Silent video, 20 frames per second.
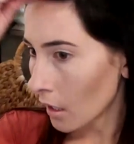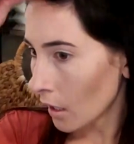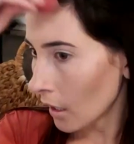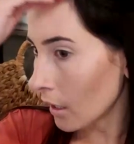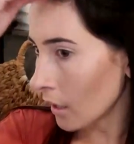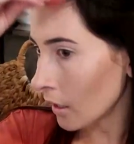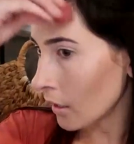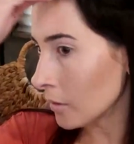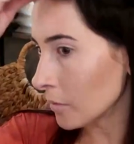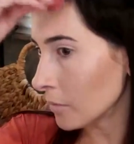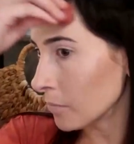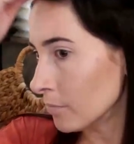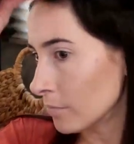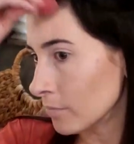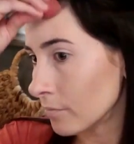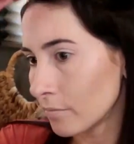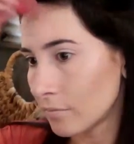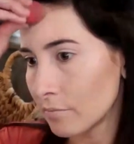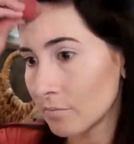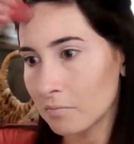
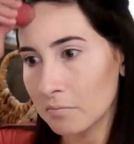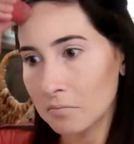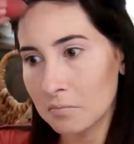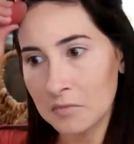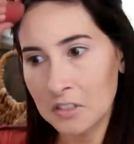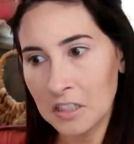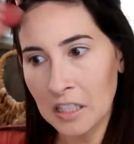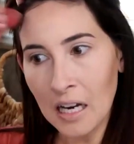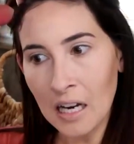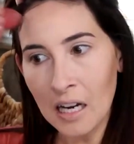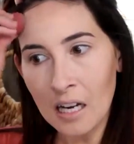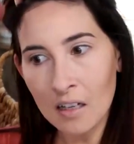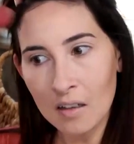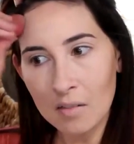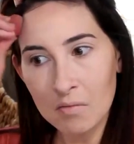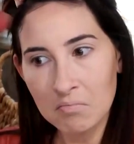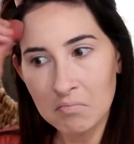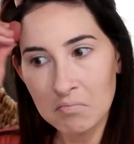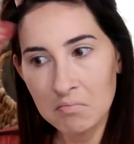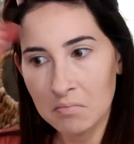Yeah,
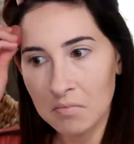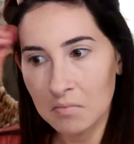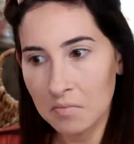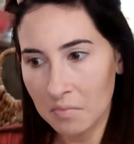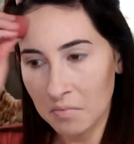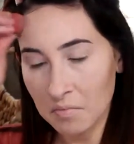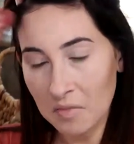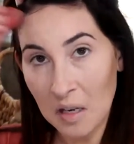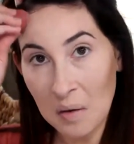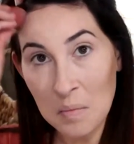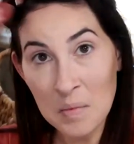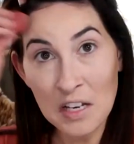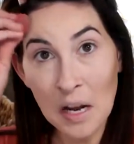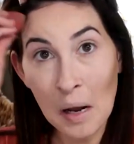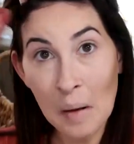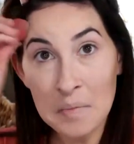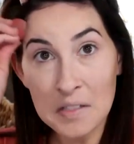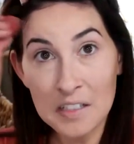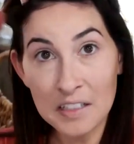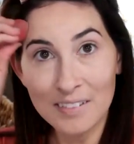I'm
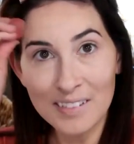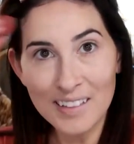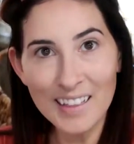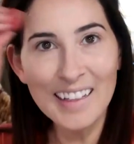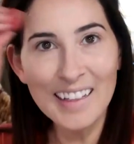adopted.